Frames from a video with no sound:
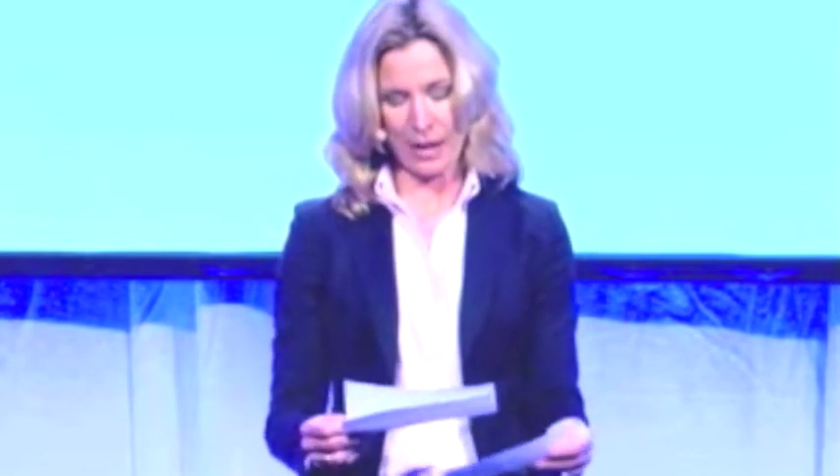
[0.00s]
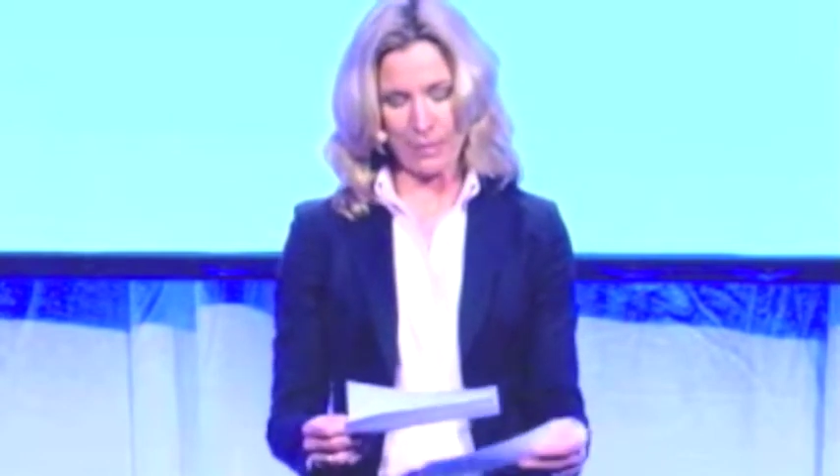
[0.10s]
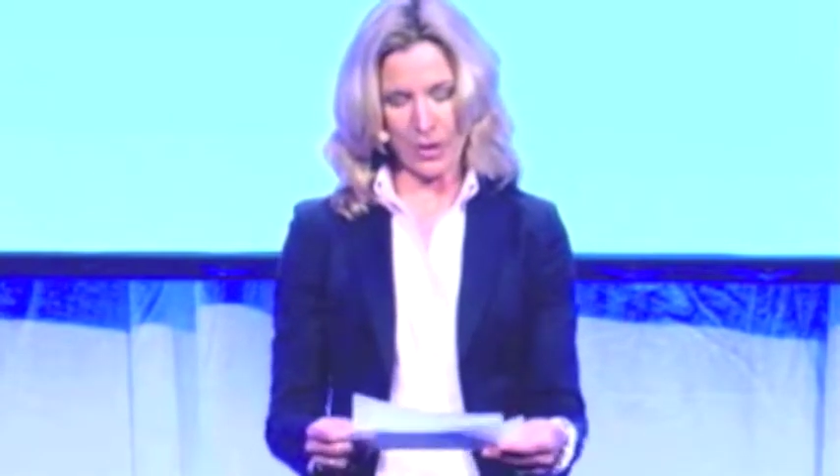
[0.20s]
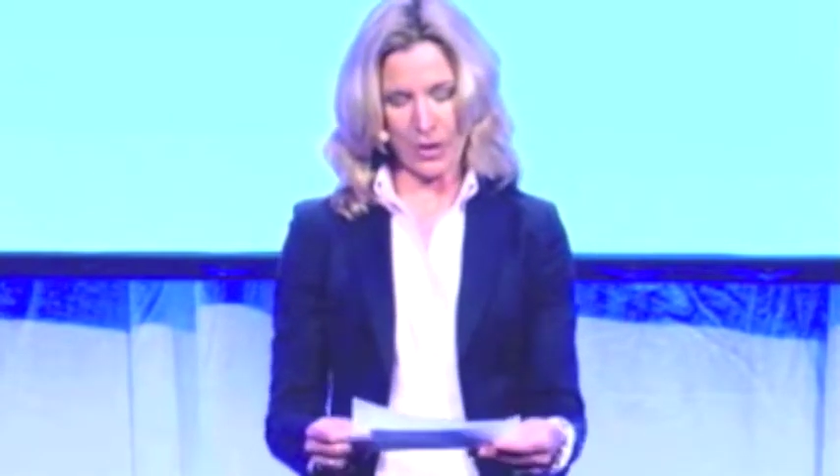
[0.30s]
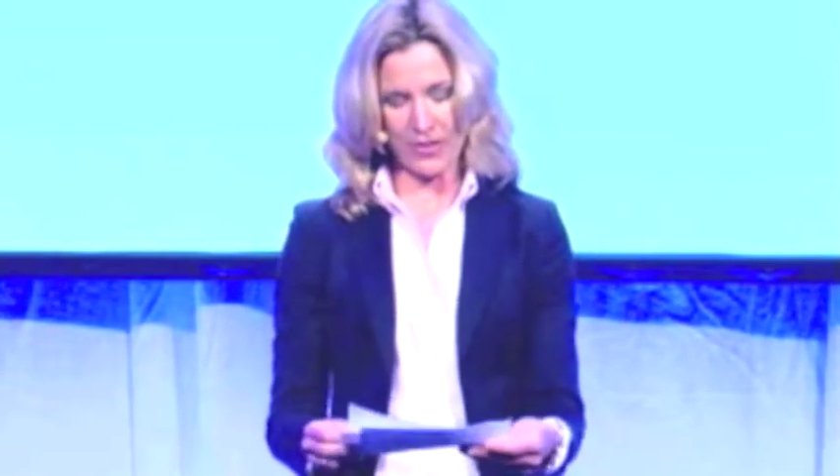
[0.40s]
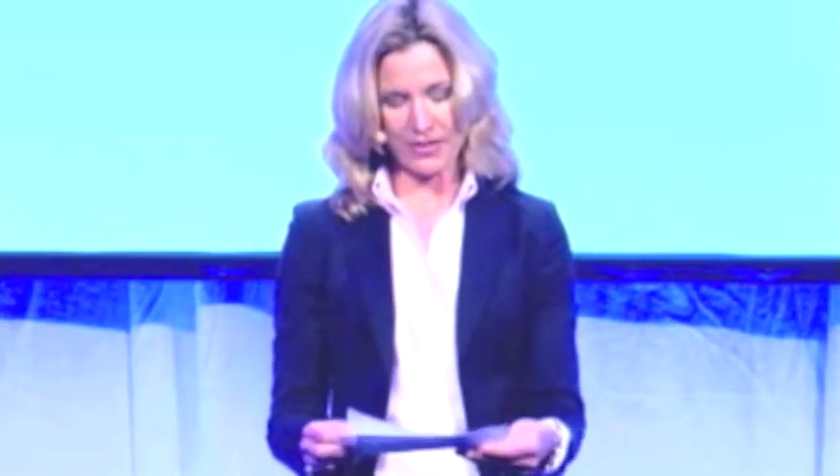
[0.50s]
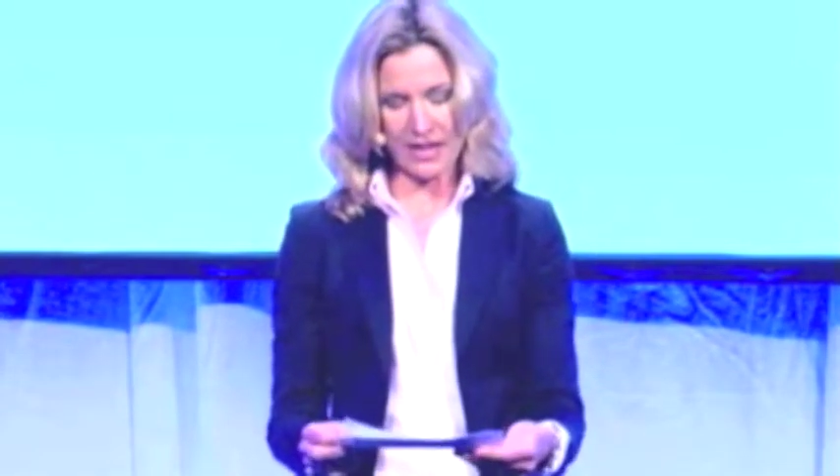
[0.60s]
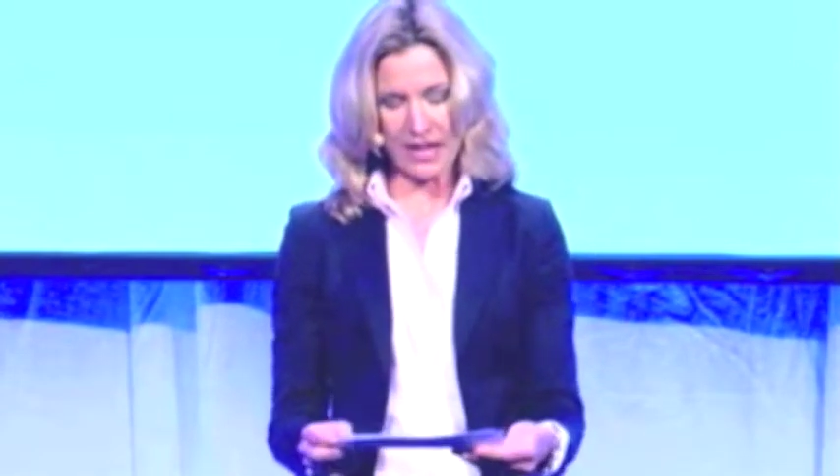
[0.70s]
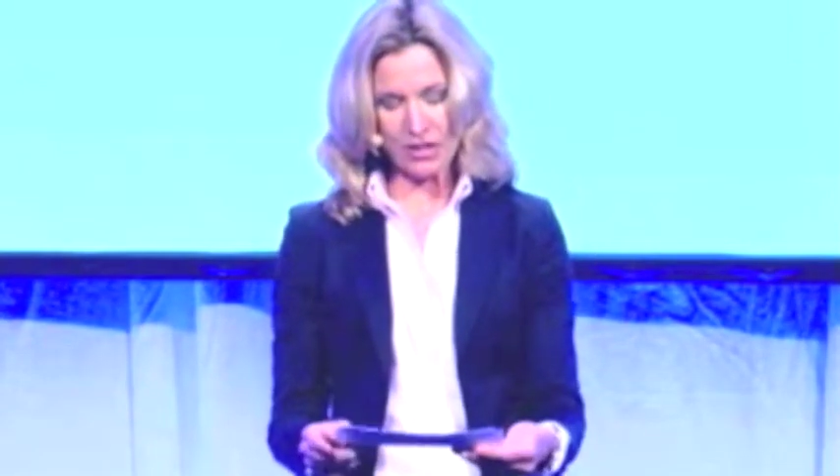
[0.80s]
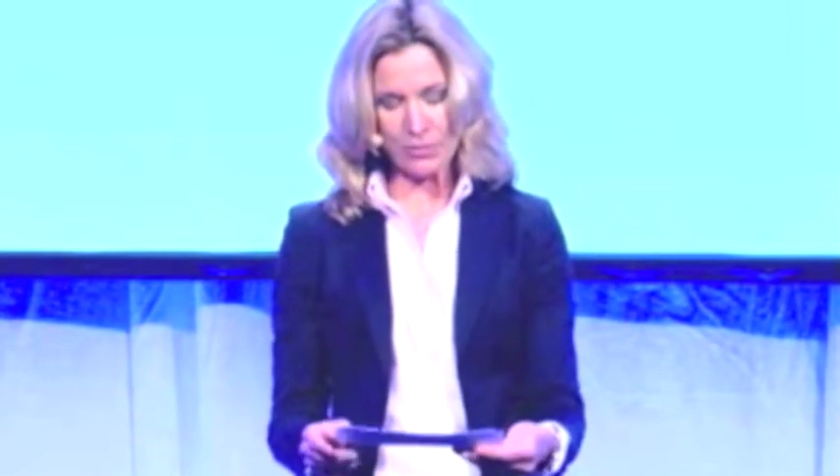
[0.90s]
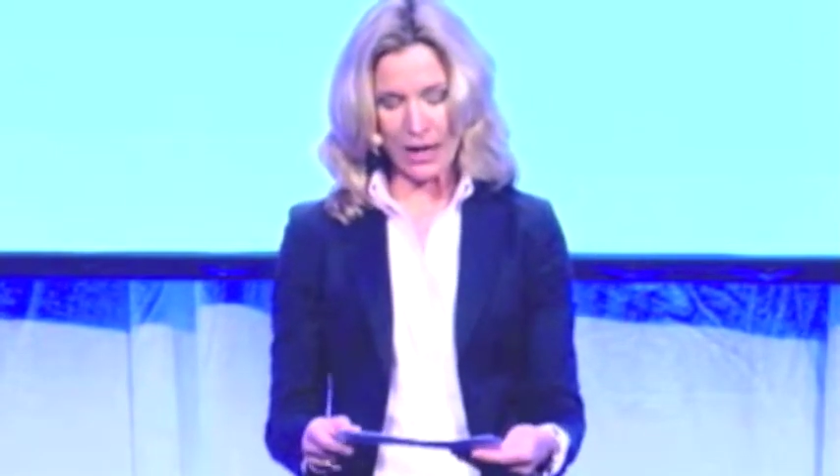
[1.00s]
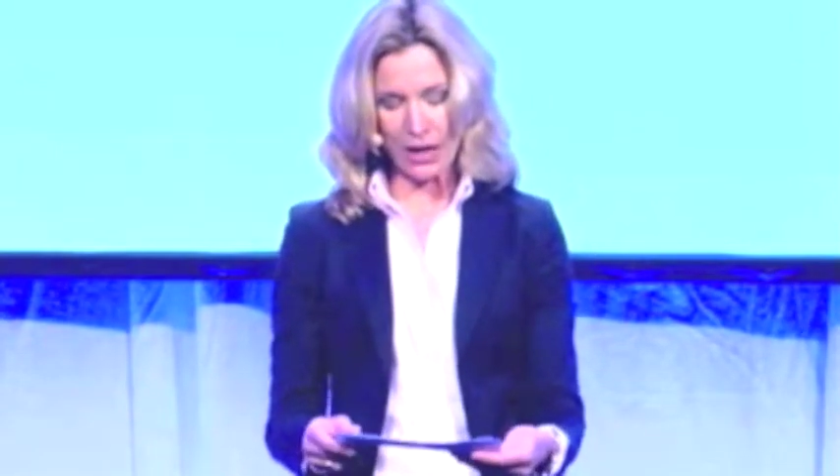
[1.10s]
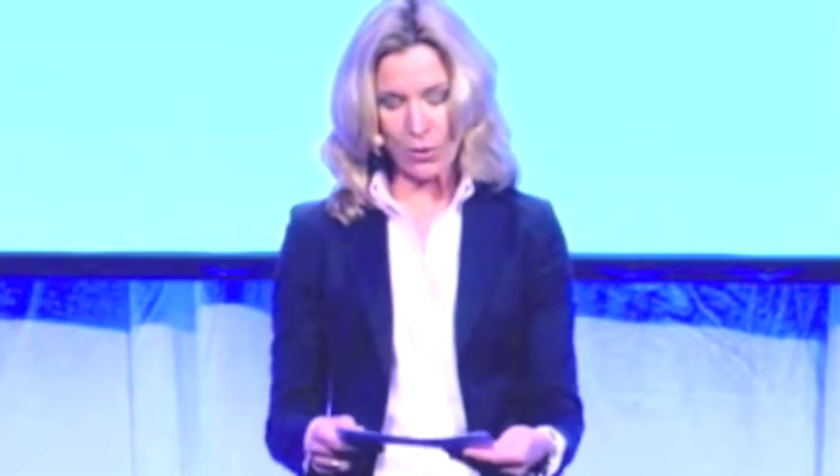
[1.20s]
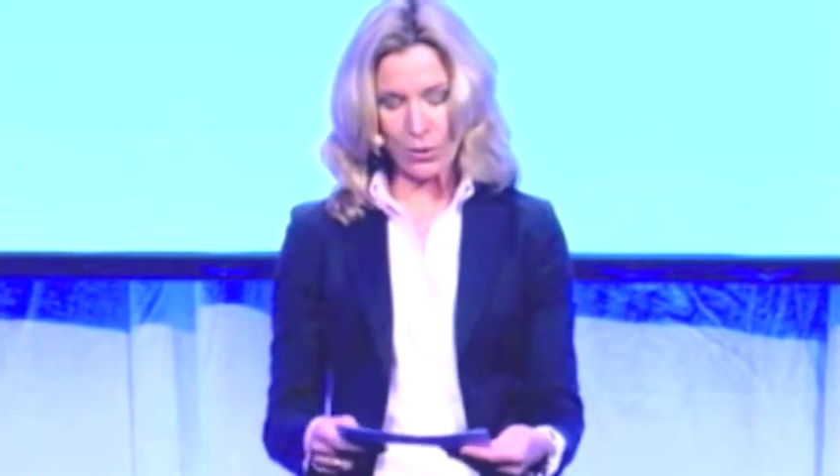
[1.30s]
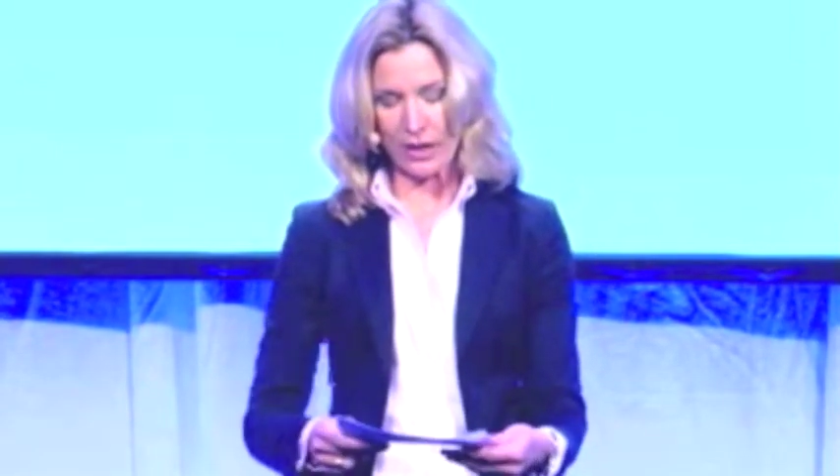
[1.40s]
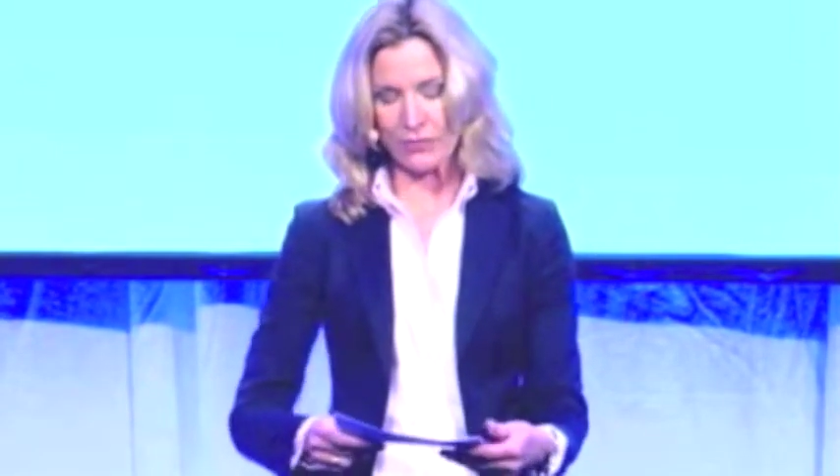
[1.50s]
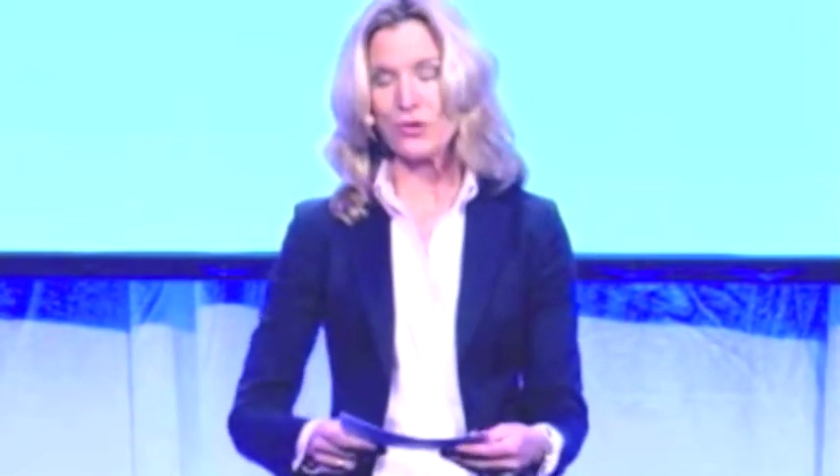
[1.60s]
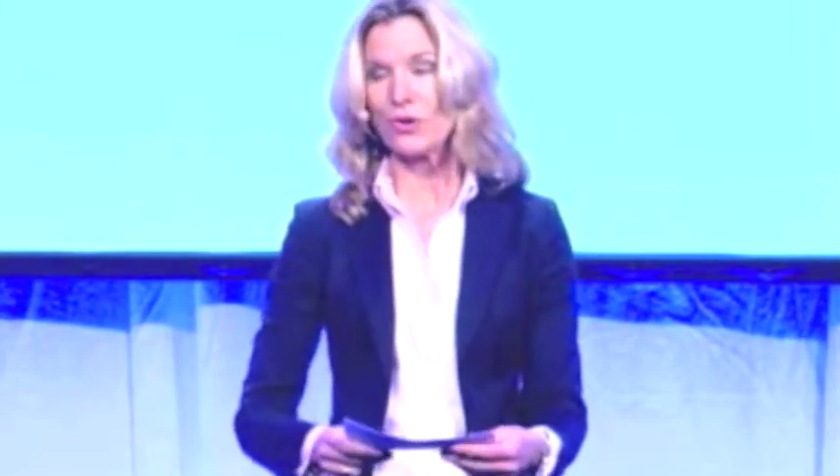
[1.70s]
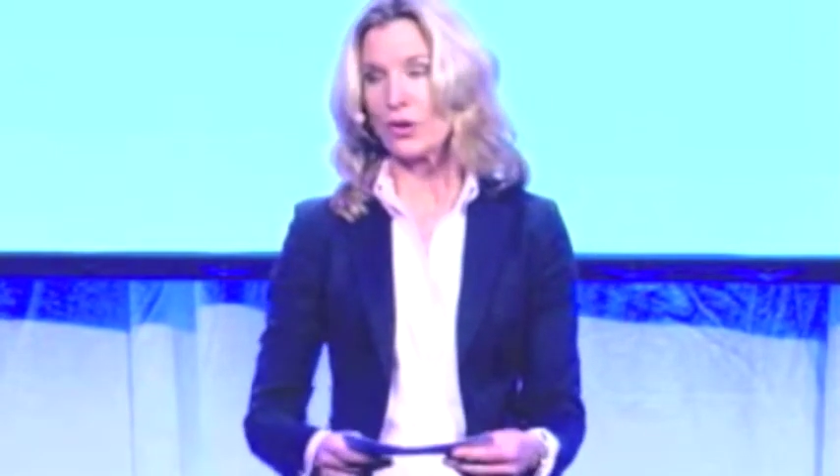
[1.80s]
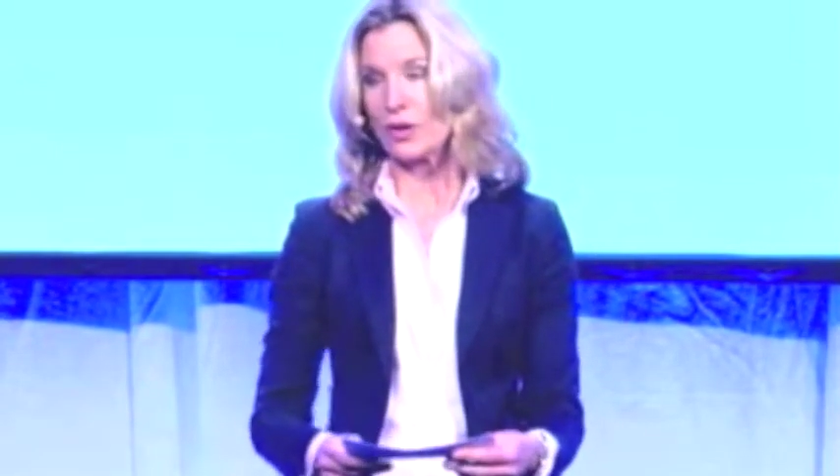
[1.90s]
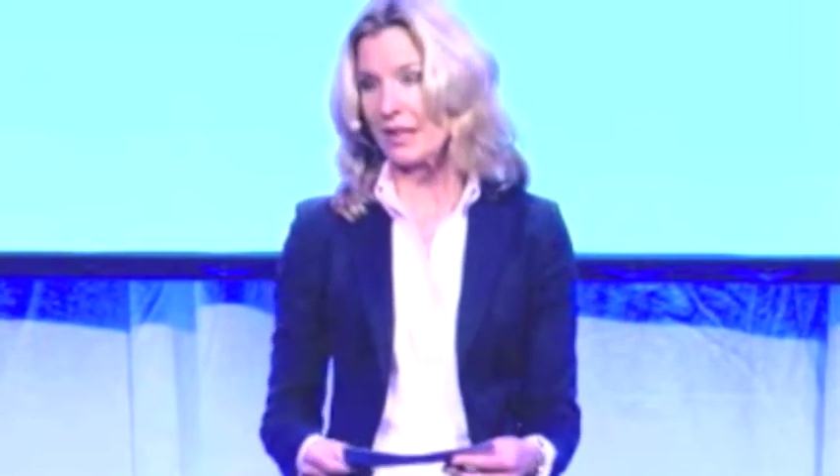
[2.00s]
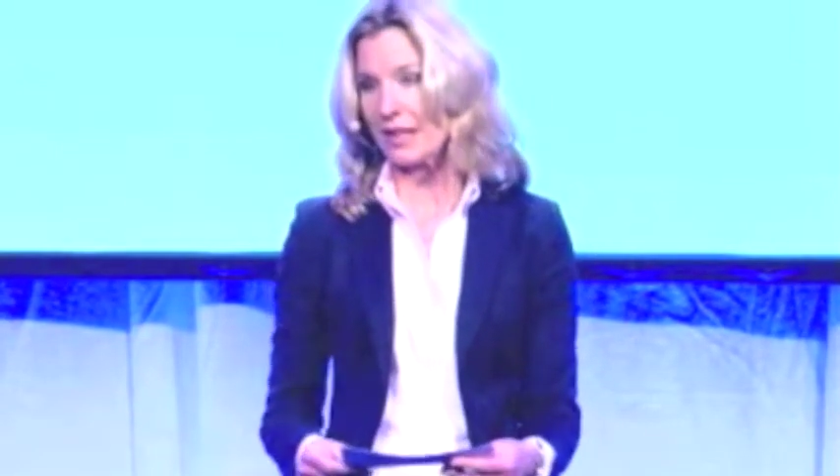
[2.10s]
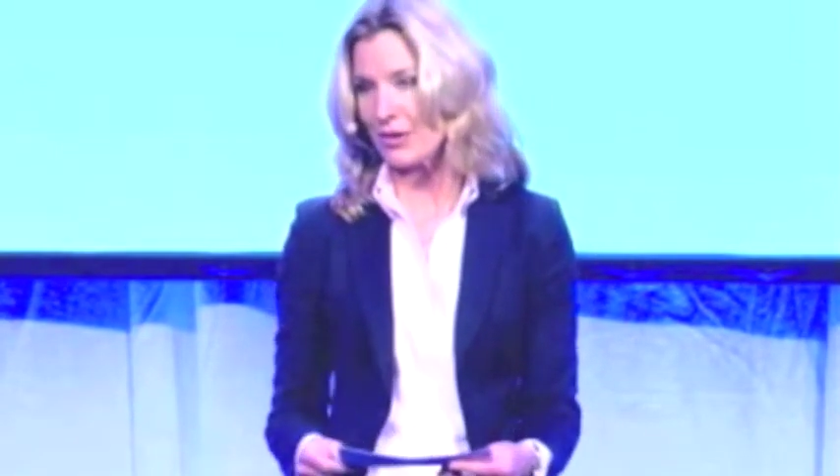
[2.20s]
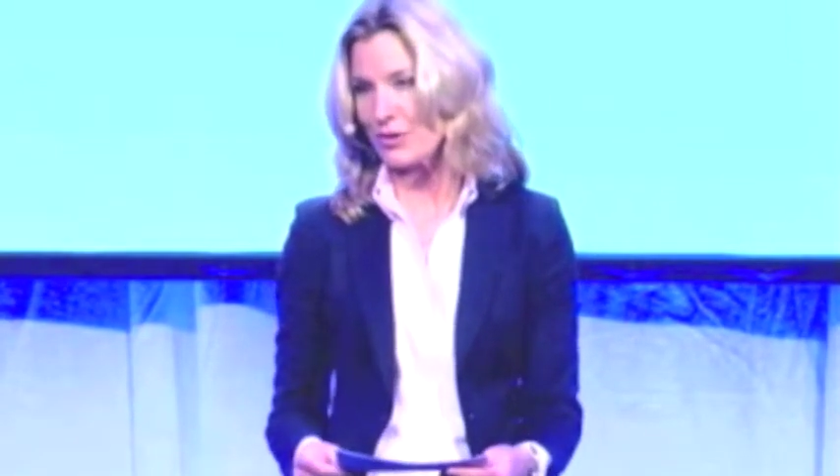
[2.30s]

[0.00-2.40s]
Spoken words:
up on the stage by Olaf Nordling,